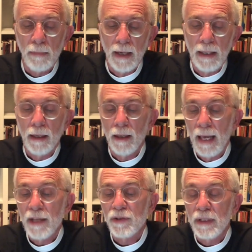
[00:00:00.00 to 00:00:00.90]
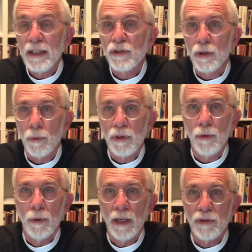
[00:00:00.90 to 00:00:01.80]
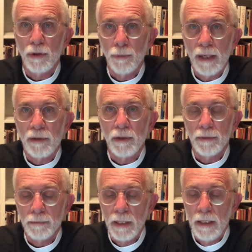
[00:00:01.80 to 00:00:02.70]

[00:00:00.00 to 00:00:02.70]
my last Easter with you as your rector,